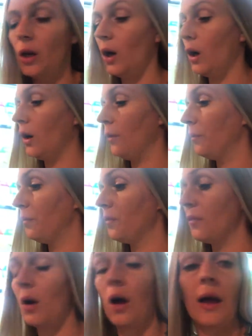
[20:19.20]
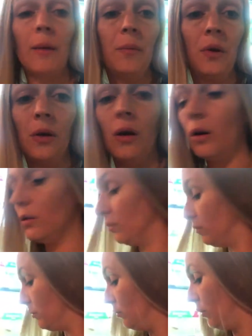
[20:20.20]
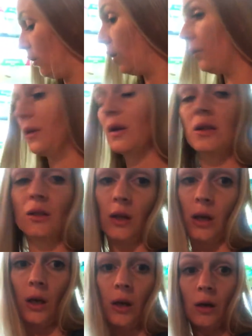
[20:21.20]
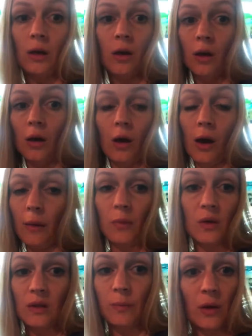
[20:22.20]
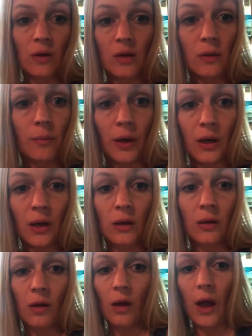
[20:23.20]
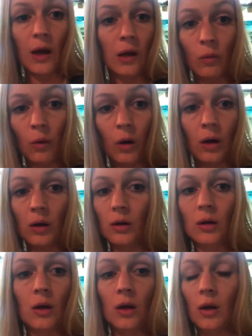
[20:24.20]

I am not, obviously, I'm not sponsored by anyone.